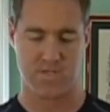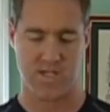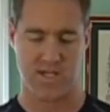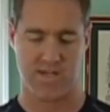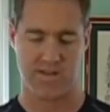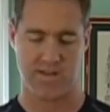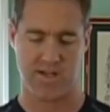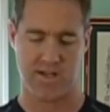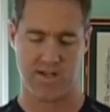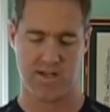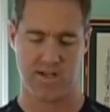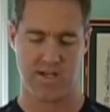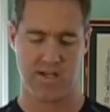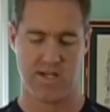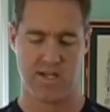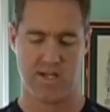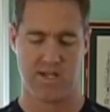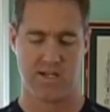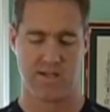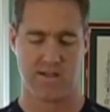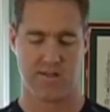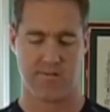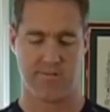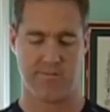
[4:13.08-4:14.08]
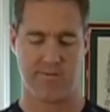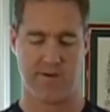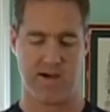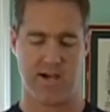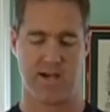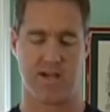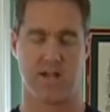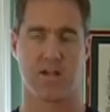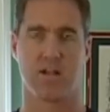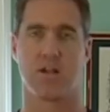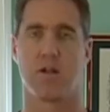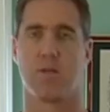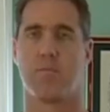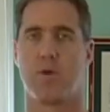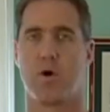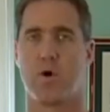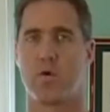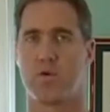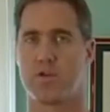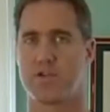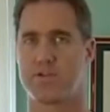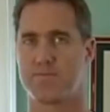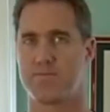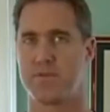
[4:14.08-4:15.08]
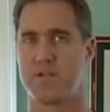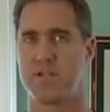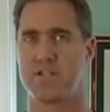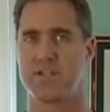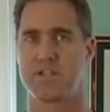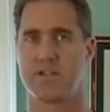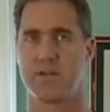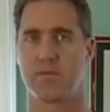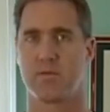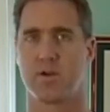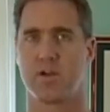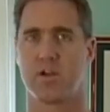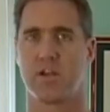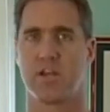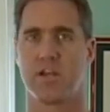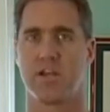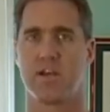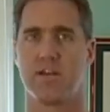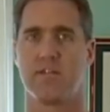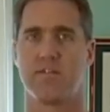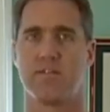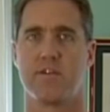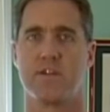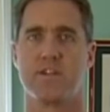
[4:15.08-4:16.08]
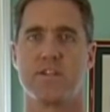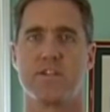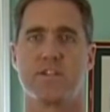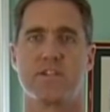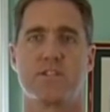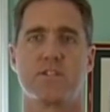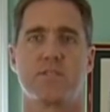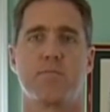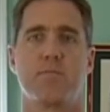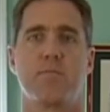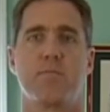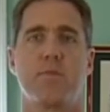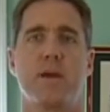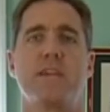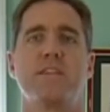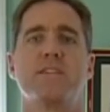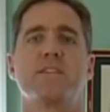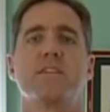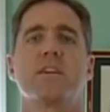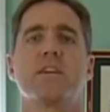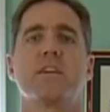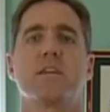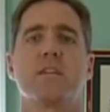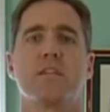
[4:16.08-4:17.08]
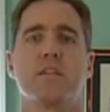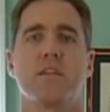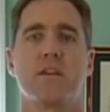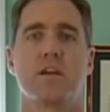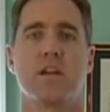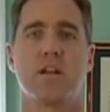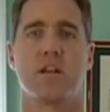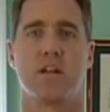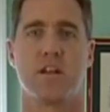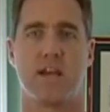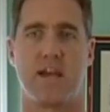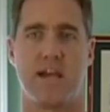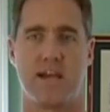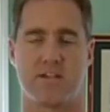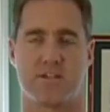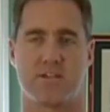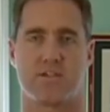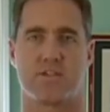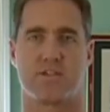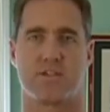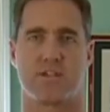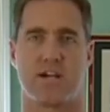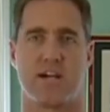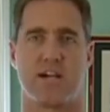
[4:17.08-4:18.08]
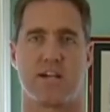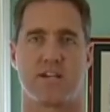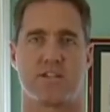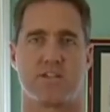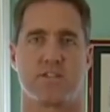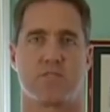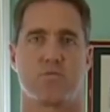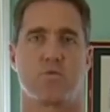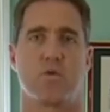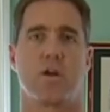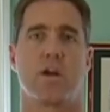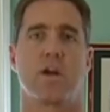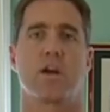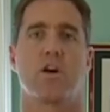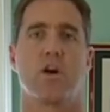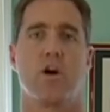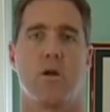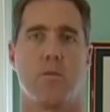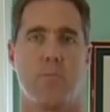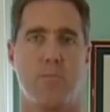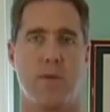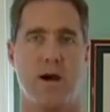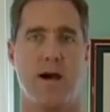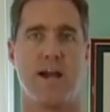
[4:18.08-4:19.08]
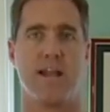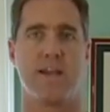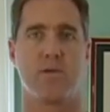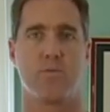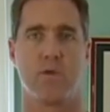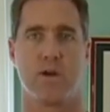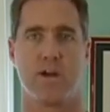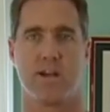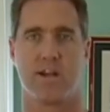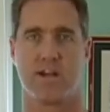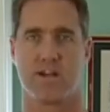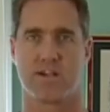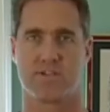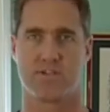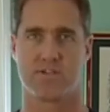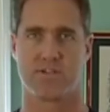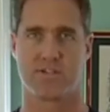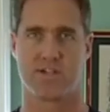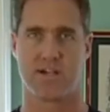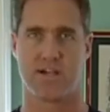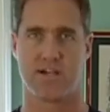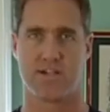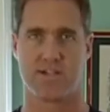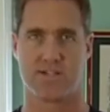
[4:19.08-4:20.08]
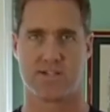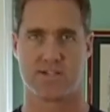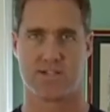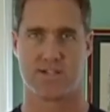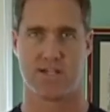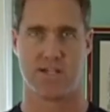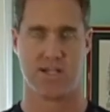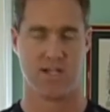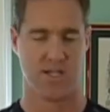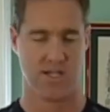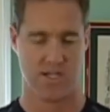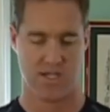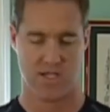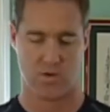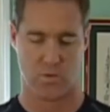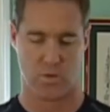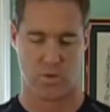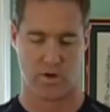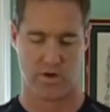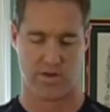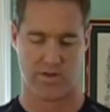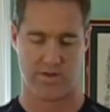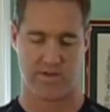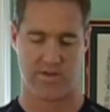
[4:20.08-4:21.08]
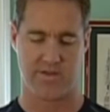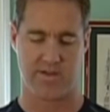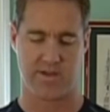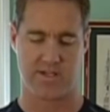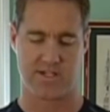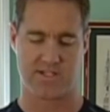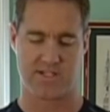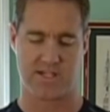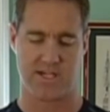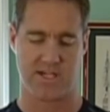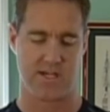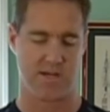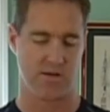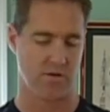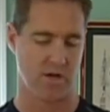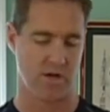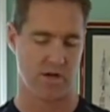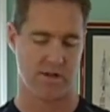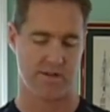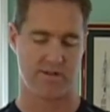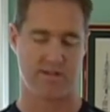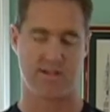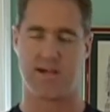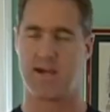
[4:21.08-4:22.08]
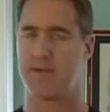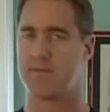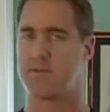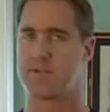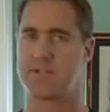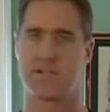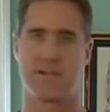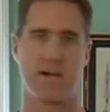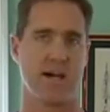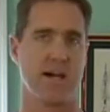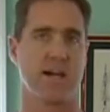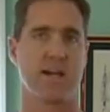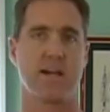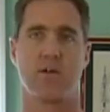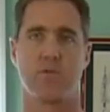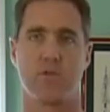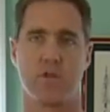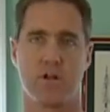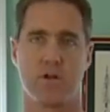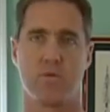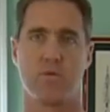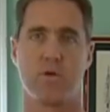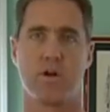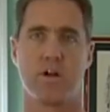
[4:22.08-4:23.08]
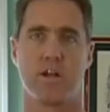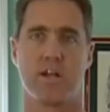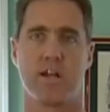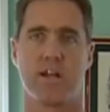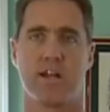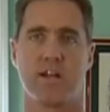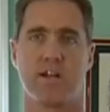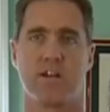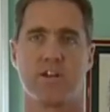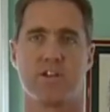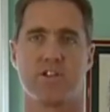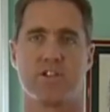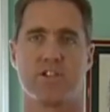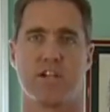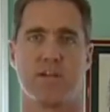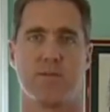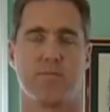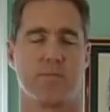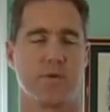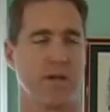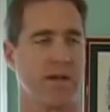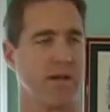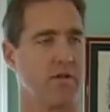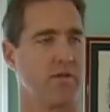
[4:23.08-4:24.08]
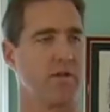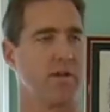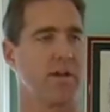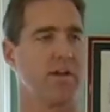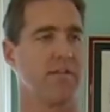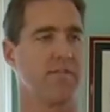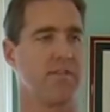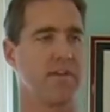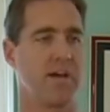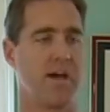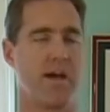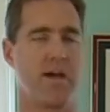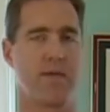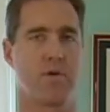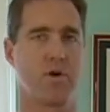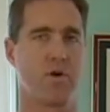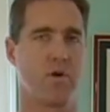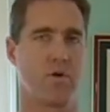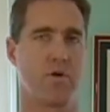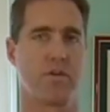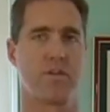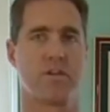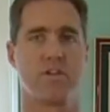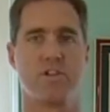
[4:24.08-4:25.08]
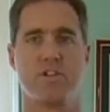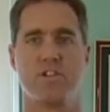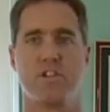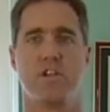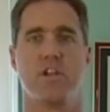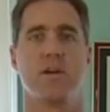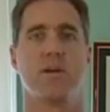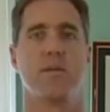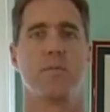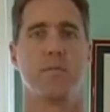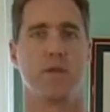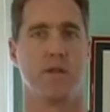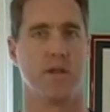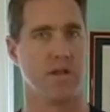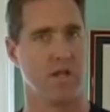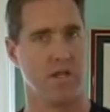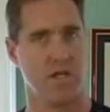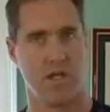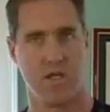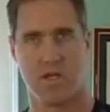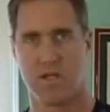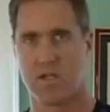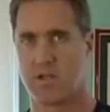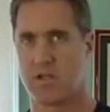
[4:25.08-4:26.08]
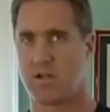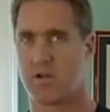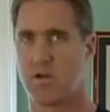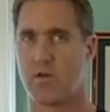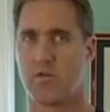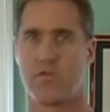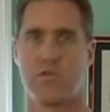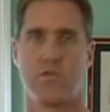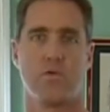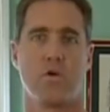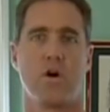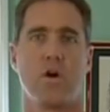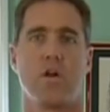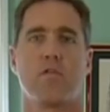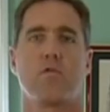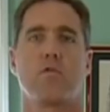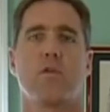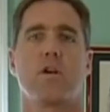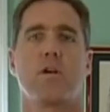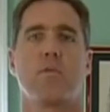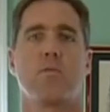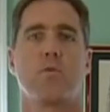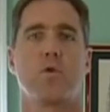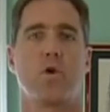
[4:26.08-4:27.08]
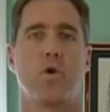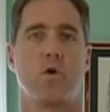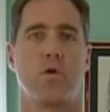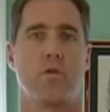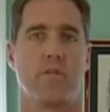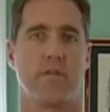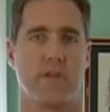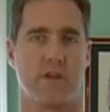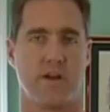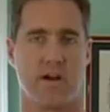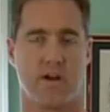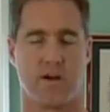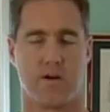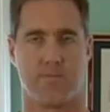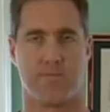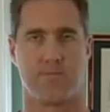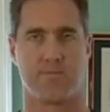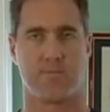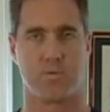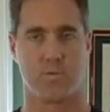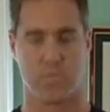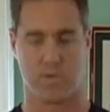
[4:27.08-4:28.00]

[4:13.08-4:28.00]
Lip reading: And then the final little bonus piece I'm going to give is basic little exercises, what I call body weight exercises. One of the things I hear all the time is, Doc, I really want to get into shape, but I don't have time to go to the gym and, do all the rigmarole there.